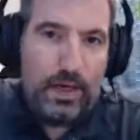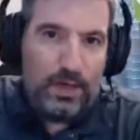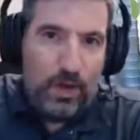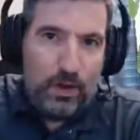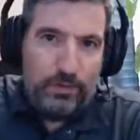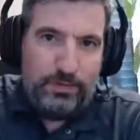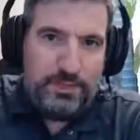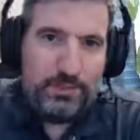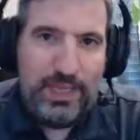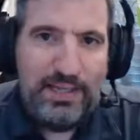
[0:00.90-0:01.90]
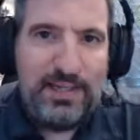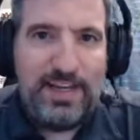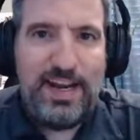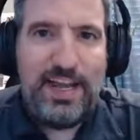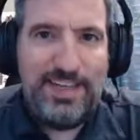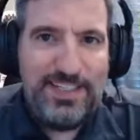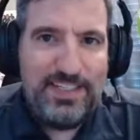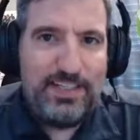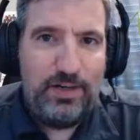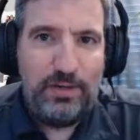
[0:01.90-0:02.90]
Hey y'all, this is Benton at
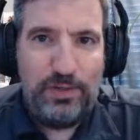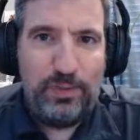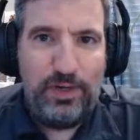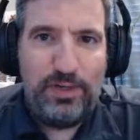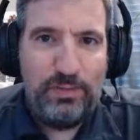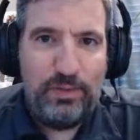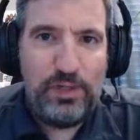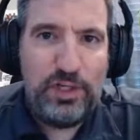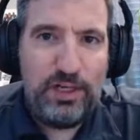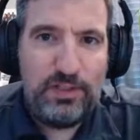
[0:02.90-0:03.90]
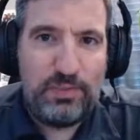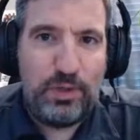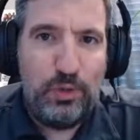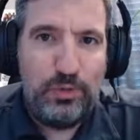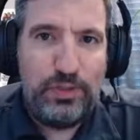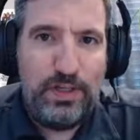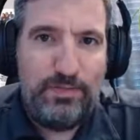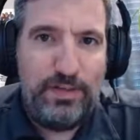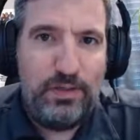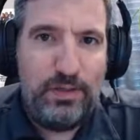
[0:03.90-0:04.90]
EasyTerritory. I want to show you some cool
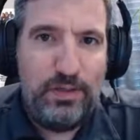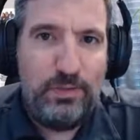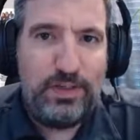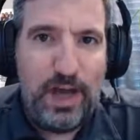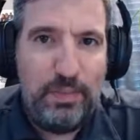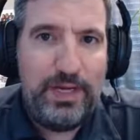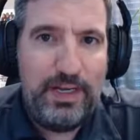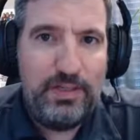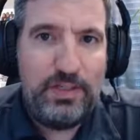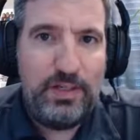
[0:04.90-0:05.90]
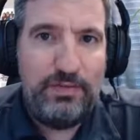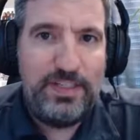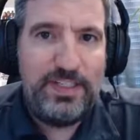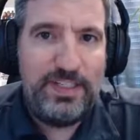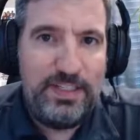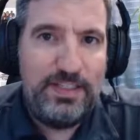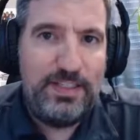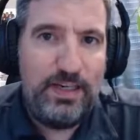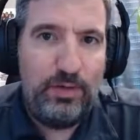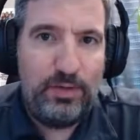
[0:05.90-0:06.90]
stuff that you can do with Common Data Service,
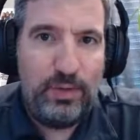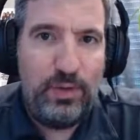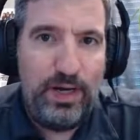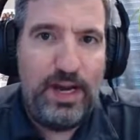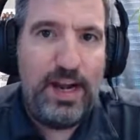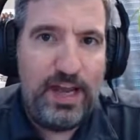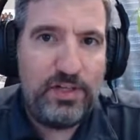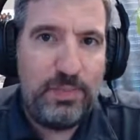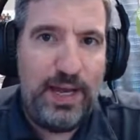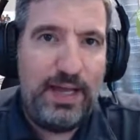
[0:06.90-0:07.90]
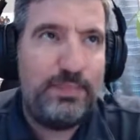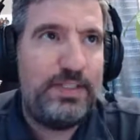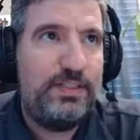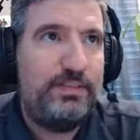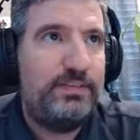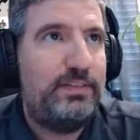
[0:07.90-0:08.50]
EasyTerritory, and Azure Maps.